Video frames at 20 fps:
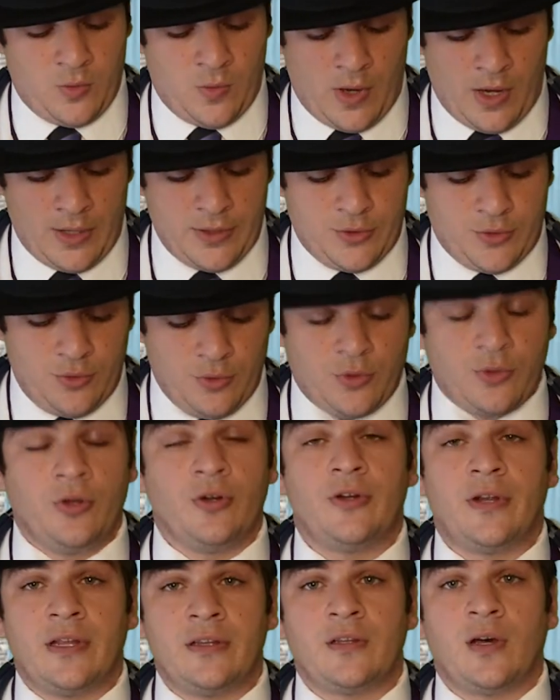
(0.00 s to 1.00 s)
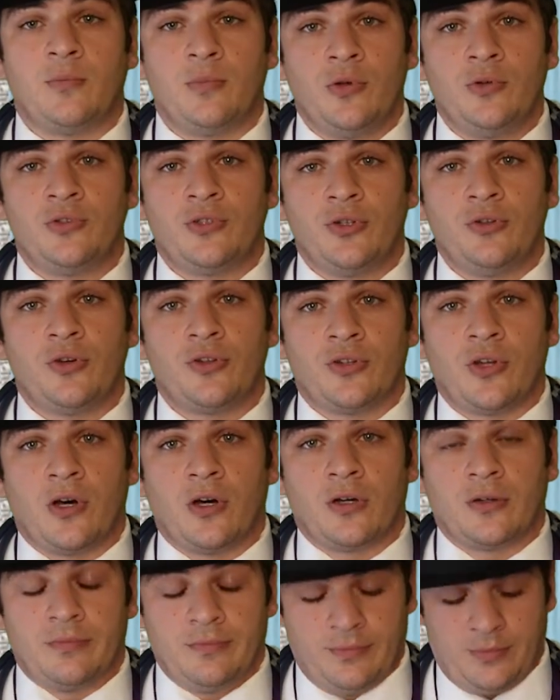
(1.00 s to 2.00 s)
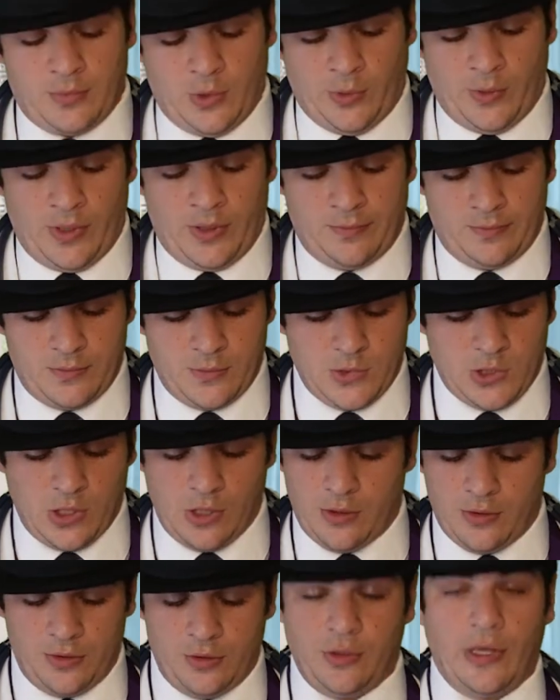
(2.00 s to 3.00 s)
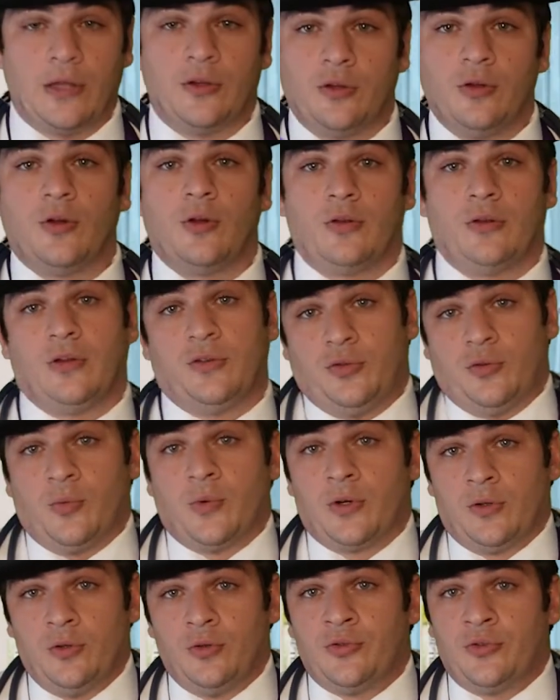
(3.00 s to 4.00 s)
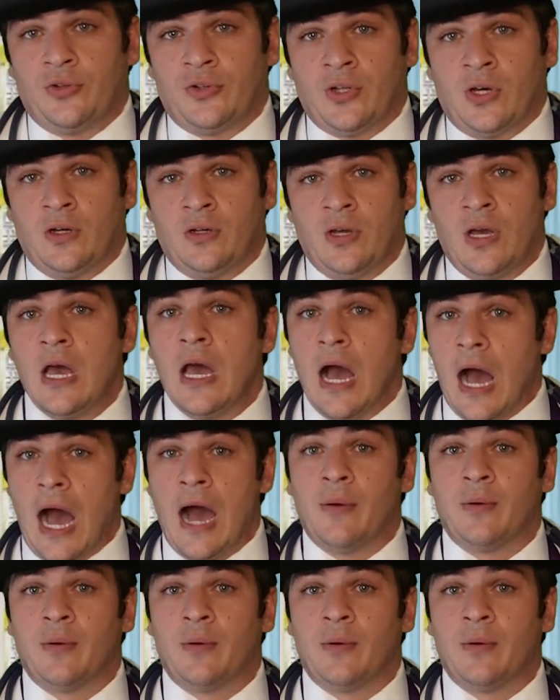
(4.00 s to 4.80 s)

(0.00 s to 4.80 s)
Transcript: Otherwise, you could end up losing your tongue, all right? So, and you want to lose your tongue?